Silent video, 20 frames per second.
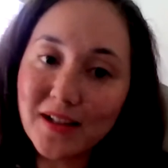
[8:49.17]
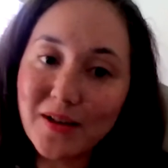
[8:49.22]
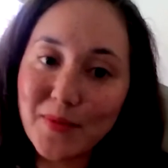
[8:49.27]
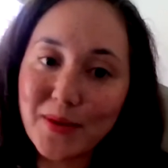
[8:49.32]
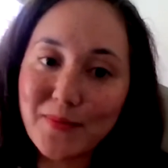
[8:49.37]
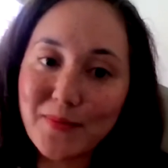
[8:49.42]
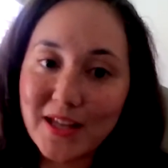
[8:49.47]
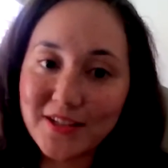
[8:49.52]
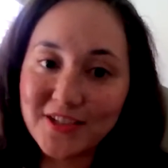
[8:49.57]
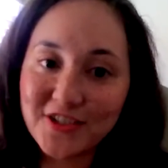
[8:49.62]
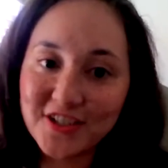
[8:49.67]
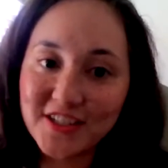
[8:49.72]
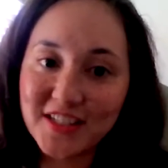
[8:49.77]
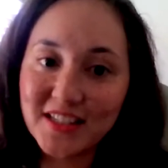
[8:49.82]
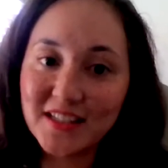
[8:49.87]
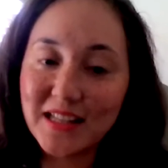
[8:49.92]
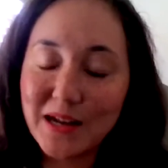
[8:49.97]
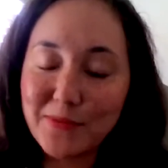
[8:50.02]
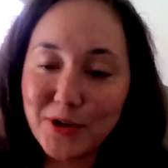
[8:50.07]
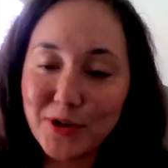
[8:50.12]
got my master's
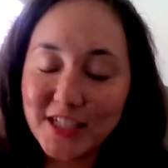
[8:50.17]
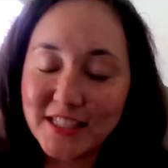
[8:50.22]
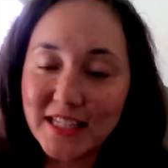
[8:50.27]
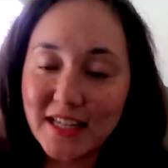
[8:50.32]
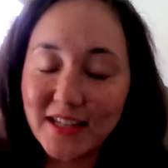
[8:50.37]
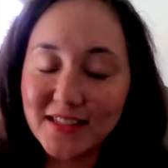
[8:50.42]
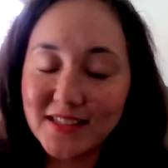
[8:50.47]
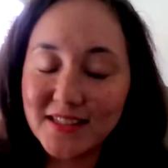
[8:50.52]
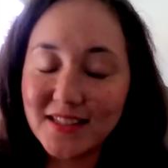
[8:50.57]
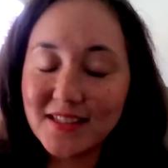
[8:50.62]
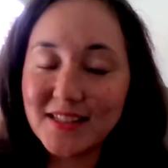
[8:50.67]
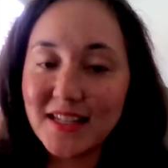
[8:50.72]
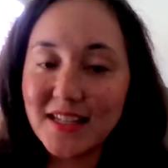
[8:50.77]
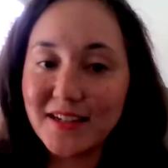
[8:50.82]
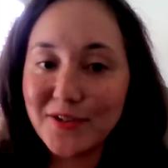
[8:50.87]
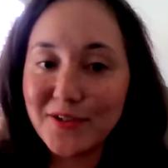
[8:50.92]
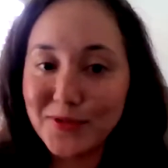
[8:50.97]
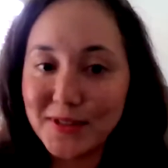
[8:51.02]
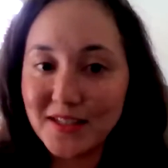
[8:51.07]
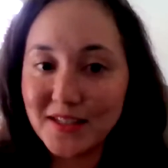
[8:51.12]
in library science at
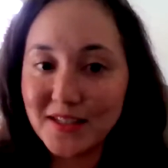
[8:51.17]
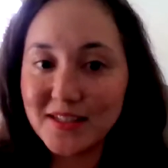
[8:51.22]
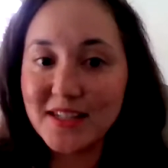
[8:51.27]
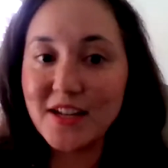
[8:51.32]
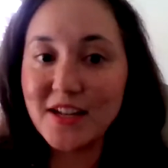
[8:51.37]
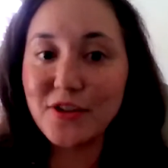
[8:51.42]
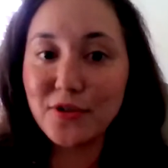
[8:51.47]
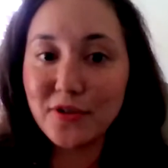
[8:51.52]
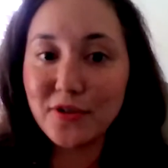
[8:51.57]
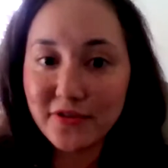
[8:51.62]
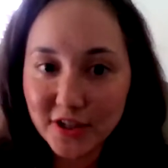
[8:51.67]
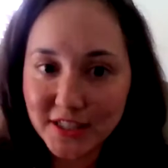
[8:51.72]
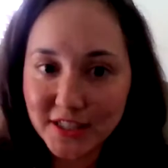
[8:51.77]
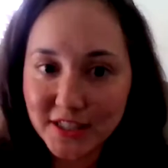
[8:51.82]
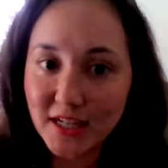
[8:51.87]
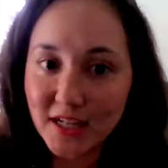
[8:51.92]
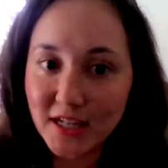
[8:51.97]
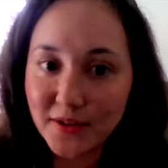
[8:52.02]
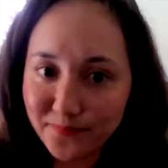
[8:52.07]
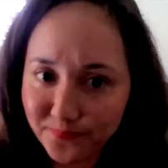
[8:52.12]
San Jose State
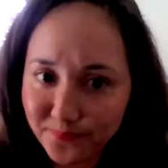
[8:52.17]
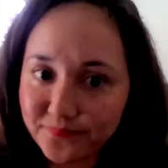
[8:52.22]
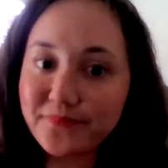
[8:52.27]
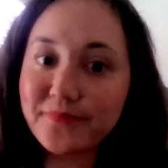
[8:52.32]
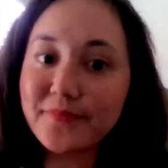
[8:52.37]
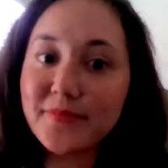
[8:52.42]
University